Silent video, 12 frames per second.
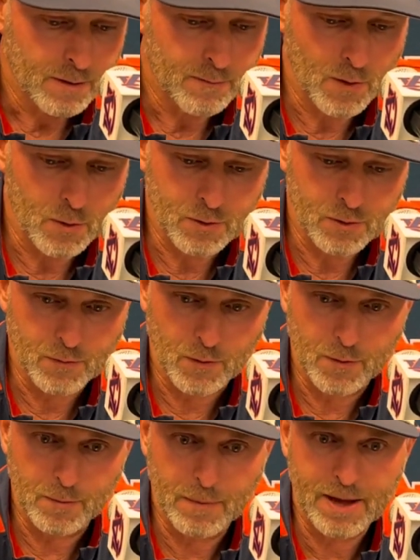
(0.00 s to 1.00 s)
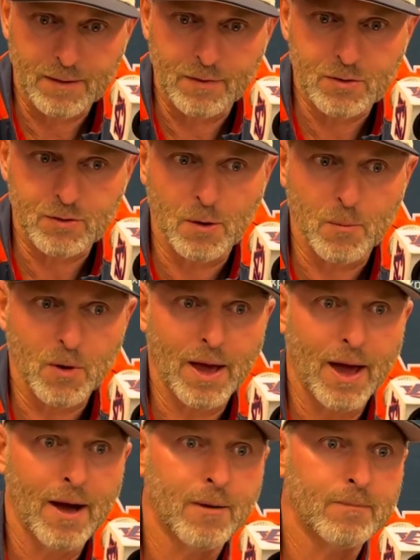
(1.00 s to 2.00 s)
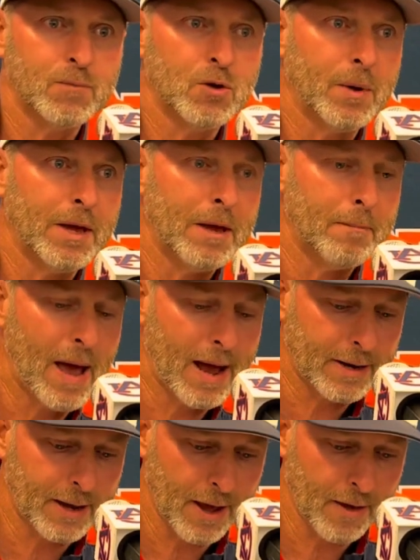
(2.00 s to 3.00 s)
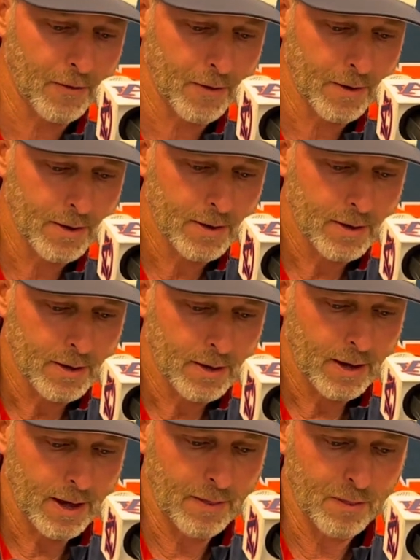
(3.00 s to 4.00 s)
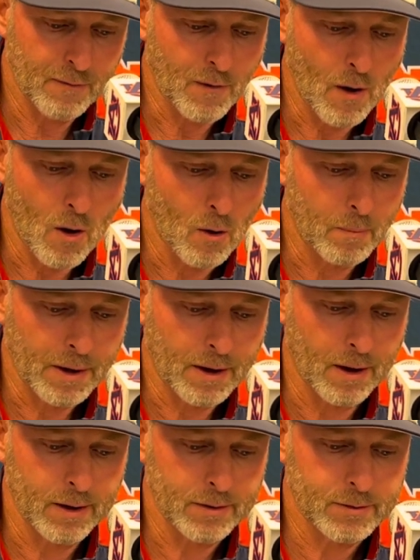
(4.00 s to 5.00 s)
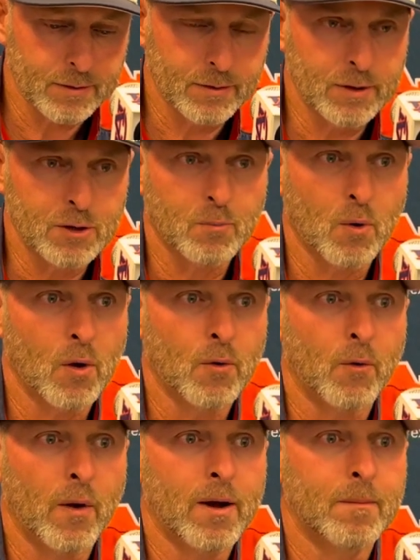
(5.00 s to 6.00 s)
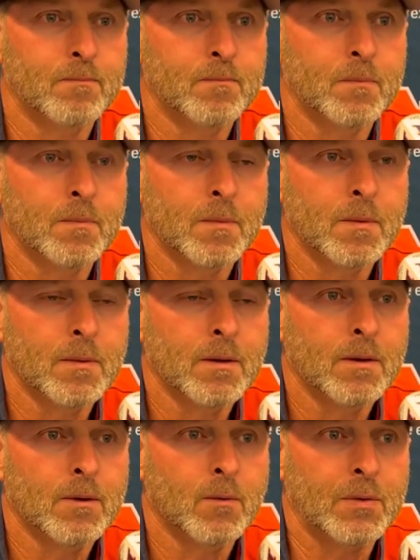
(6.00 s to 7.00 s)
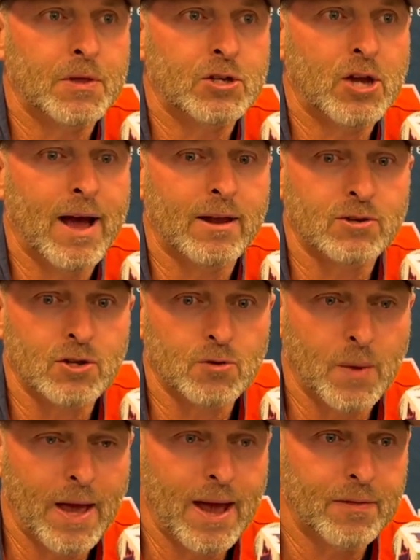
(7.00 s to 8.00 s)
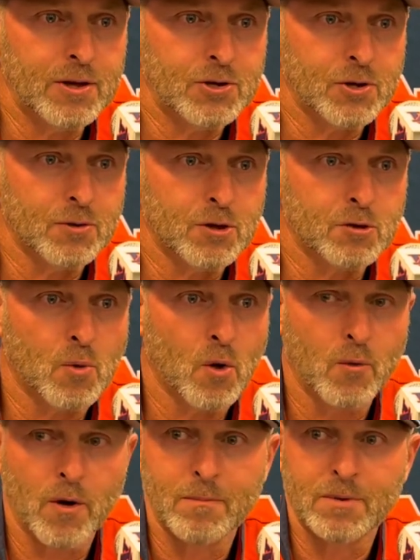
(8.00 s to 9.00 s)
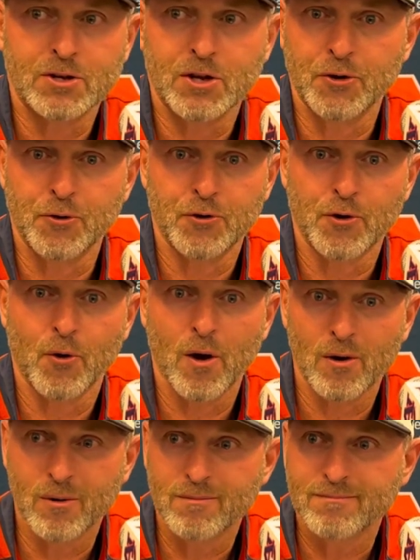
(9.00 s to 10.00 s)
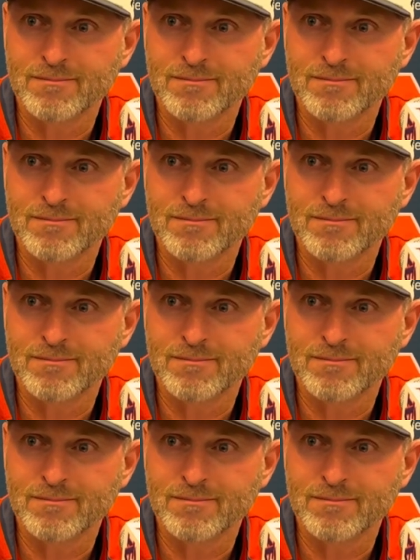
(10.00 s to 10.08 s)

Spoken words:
focused for making the summer count till we get back together in the fall, because this program, with the challenges we had this year, this program continued to grow.